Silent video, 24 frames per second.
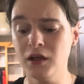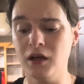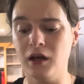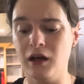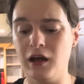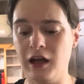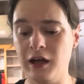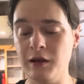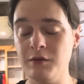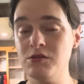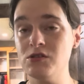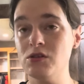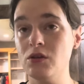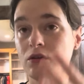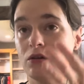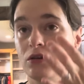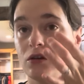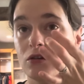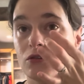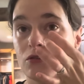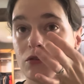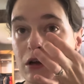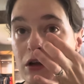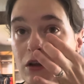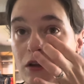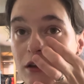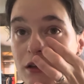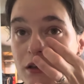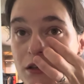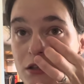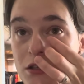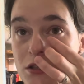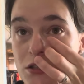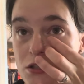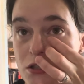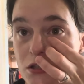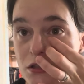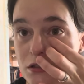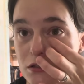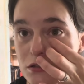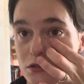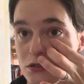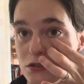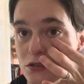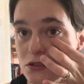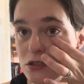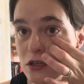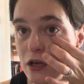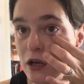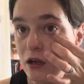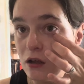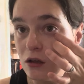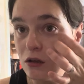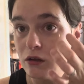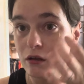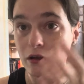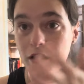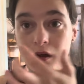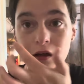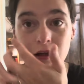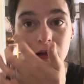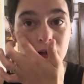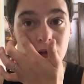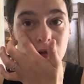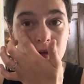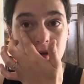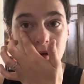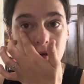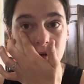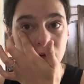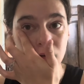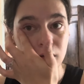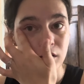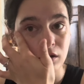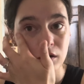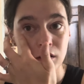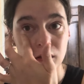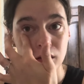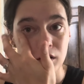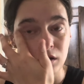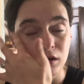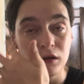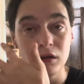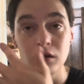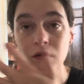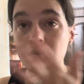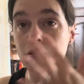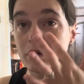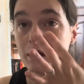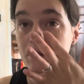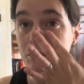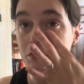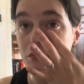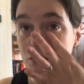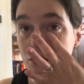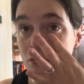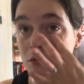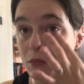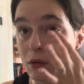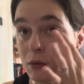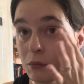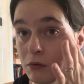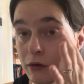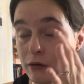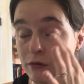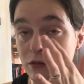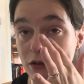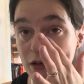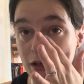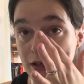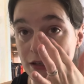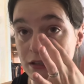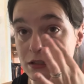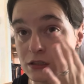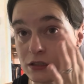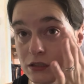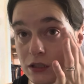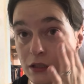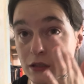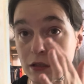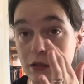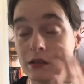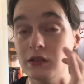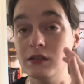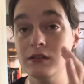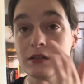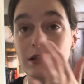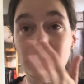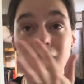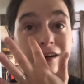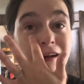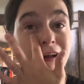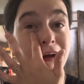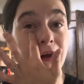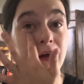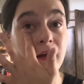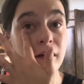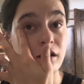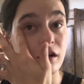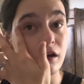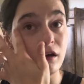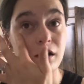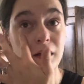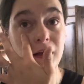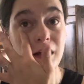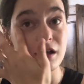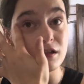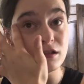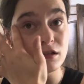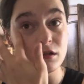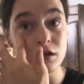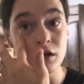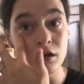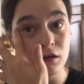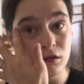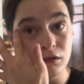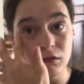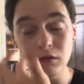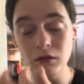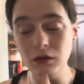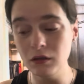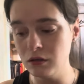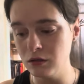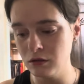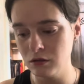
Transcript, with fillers: I'm doing acrylic. She does gel. I, uh, I told my boyfriend, I said, I need acetone